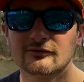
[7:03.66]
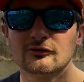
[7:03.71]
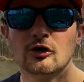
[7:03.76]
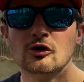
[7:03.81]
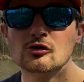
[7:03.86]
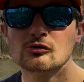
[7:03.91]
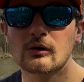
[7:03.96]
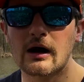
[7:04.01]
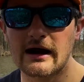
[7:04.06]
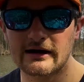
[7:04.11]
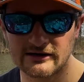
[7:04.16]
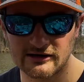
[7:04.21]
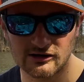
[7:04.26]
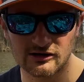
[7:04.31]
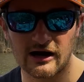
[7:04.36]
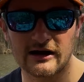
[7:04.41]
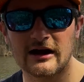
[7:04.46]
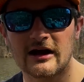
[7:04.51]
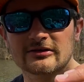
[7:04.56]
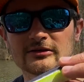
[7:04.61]
two right
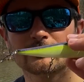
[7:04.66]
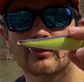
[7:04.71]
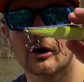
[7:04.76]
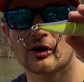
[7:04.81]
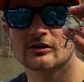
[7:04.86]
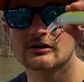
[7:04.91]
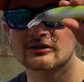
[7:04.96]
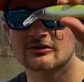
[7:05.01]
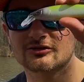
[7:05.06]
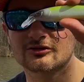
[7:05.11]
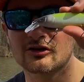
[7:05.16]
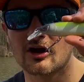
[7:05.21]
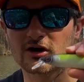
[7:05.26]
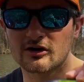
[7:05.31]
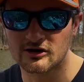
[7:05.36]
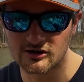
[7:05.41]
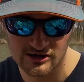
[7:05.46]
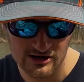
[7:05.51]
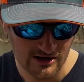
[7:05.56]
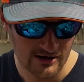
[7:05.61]
here. I got the Berkeley
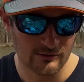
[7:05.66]
Stunna,